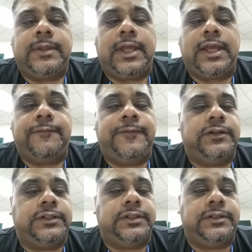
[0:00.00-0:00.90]
I
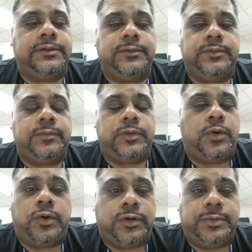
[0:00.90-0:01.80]
felt
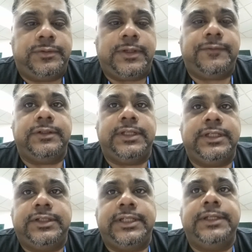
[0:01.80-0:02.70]
horrible. I felt guilty.